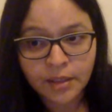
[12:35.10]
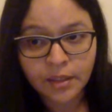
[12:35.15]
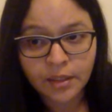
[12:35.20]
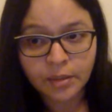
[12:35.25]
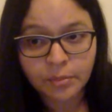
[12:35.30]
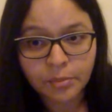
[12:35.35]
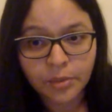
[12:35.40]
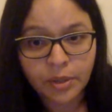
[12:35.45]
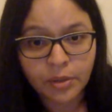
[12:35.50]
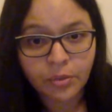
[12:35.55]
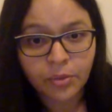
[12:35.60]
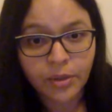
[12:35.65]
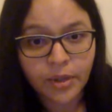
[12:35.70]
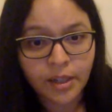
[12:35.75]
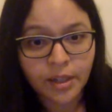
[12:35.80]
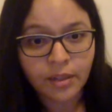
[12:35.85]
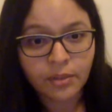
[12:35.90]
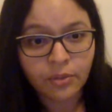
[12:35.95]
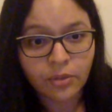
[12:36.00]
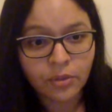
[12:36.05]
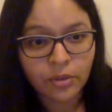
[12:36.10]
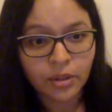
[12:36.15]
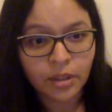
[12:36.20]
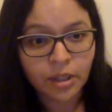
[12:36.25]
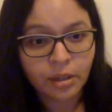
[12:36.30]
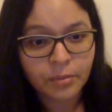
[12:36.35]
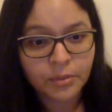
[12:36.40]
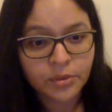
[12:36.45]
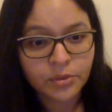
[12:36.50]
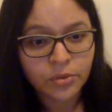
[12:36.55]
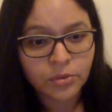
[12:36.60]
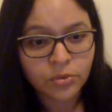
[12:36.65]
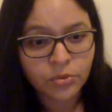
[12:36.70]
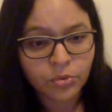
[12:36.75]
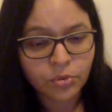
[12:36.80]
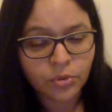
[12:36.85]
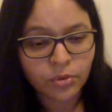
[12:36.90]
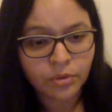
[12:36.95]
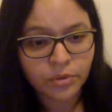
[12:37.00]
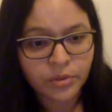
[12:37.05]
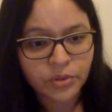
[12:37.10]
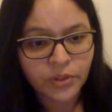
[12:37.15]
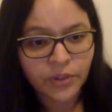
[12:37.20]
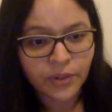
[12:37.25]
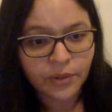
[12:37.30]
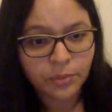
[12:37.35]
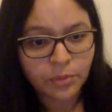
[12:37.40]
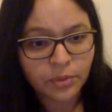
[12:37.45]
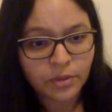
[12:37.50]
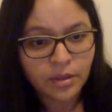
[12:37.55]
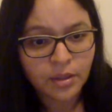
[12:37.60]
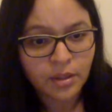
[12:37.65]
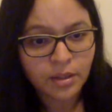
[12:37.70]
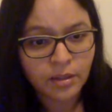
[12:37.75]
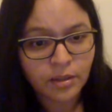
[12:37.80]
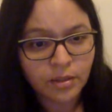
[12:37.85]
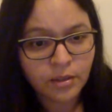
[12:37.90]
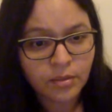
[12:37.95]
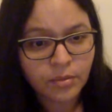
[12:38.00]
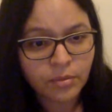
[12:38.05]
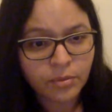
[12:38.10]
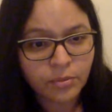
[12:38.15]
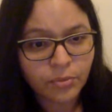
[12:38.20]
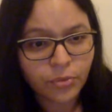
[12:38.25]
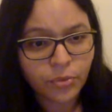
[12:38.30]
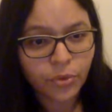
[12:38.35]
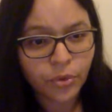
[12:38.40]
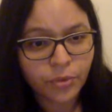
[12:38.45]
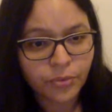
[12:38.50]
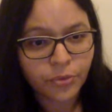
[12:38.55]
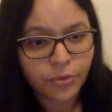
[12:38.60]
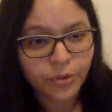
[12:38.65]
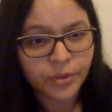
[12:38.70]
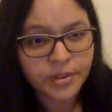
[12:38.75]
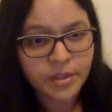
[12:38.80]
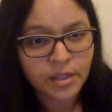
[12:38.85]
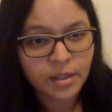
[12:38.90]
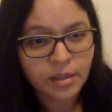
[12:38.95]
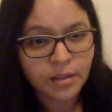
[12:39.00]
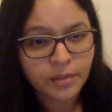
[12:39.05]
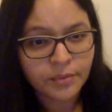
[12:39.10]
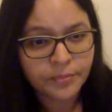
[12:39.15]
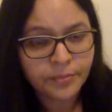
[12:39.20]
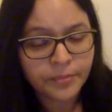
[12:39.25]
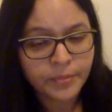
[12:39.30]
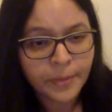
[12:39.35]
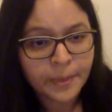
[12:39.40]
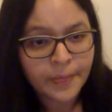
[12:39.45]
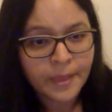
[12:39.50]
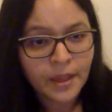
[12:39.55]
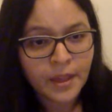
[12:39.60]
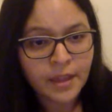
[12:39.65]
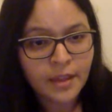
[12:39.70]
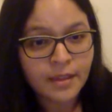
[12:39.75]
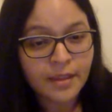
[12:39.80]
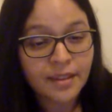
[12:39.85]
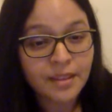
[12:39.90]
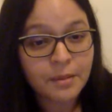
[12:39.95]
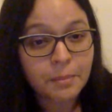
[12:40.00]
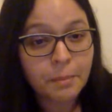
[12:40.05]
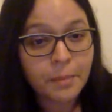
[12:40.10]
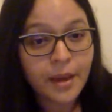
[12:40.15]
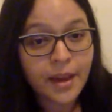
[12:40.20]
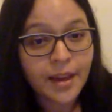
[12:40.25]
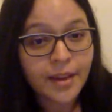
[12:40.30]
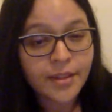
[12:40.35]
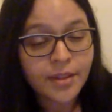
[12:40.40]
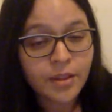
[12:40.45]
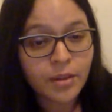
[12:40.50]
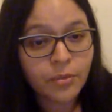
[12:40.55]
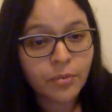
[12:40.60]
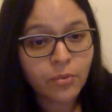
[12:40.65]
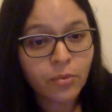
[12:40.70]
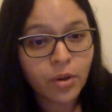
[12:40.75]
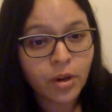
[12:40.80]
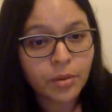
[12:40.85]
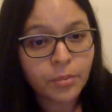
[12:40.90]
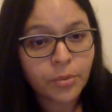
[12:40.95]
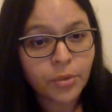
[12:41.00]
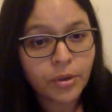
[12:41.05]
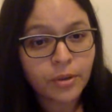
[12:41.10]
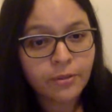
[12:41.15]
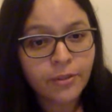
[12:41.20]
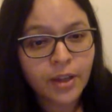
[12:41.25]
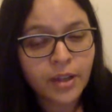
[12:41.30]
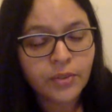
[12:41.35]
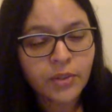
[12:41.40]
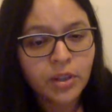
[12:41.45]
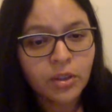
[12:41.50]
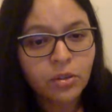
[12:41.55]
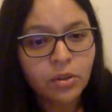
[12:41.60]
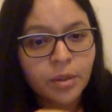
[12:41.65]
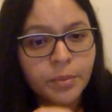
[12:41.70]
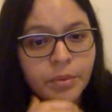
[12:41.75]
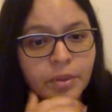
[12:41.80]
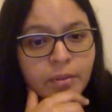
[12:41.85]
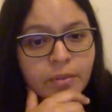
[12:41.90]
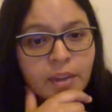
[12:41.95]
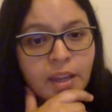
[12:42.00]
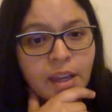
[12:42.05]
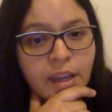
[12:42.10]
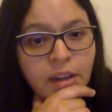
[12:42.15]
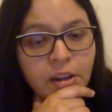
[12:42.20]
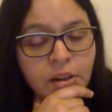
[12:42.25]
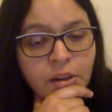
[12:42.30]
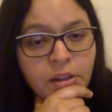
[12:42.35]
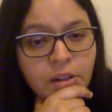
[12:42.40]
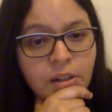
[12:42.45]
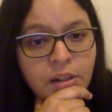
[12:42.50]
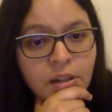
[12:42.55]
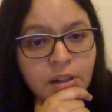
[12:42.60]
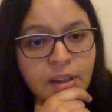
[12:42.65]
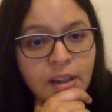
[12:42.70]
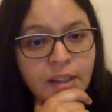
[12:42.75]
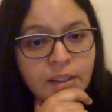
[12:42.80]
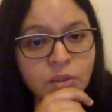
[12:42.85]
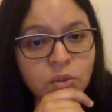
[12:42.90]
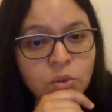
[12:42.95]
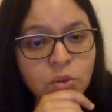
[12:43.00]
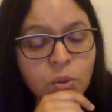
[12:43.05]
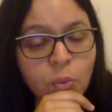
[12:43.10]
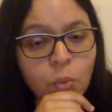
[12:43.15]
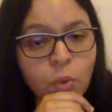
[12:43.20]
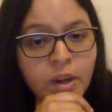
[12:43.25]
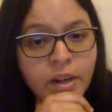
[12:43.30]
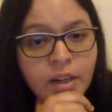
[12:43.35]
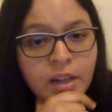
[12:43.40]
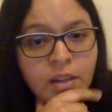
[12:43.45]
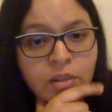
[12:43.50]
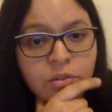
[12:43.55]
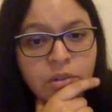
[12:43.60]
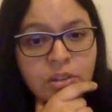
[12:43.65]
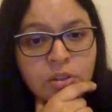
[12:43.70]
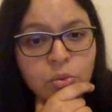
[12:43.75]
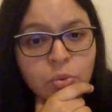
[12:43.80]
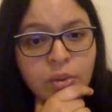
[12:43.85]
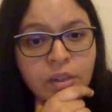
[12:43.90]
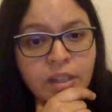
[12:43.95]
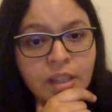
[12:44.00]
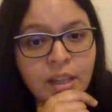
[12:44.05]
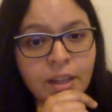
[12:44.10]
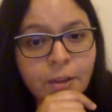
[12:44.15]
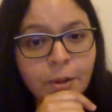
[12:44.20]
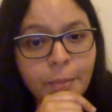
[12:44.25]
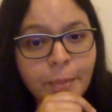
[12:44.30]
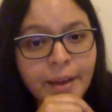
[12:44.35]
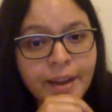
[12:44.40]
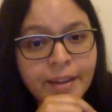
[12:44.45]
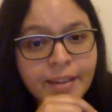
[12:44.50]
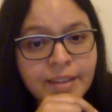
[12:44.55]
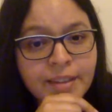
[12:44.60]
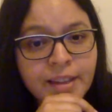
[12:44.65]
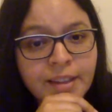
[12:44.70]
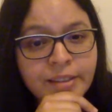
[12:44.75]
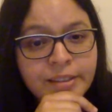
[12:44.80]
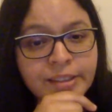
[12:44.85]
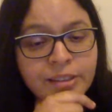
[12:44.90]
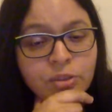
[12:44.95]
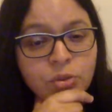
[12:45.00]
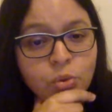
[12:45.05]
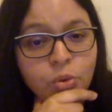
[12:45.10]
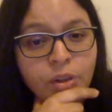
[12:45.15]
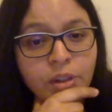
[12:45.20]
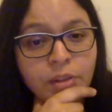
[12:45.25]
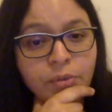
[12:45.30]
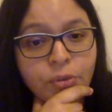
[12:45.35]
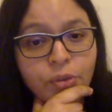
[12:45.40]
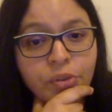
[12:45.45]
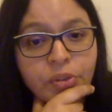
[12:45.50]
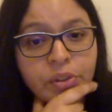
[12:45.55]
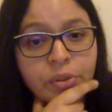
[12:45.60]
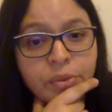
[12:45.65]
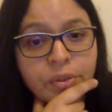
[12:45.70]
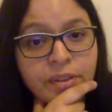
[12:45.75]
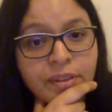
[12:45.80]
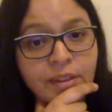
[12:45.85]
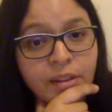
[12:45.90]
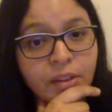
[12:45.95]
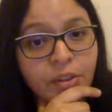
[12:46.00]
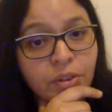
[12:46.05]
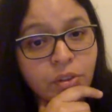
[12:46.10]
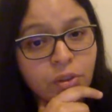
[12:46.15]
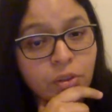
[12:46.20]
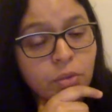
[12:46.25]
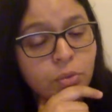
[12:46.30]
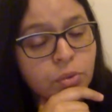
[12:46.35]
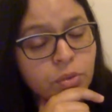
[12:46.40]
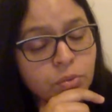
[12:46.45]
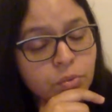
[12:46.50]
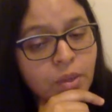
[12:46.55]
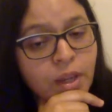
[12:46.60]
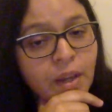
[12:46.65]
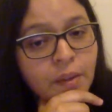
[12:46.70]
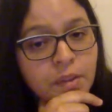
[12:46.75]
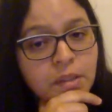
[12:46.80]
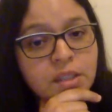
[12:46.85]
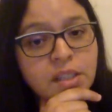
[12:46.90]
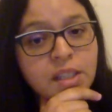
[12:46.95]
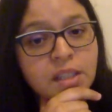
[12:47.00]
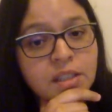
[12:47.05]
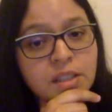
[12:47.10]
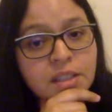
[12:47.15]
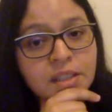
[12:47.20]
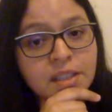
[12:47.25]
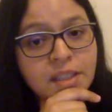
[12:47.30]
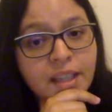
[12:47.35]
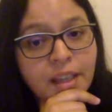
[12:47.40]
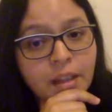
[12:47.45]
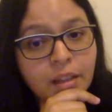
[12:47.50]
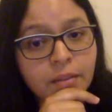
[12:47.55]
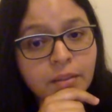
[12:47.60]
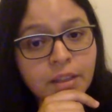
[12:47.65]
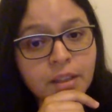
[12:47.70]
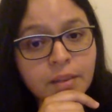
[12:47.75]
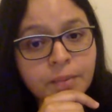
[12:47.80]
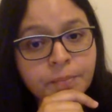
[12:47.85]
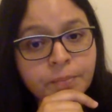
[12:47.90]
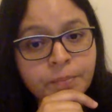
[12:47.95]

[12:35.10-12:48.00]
It'd be great if you allow me to scroll textbook. Thank you. 414. It says a mass of 1.5 kilograms of air at 120 kilopascals and 24 degrees Celsius, which we have to change to Kelvin,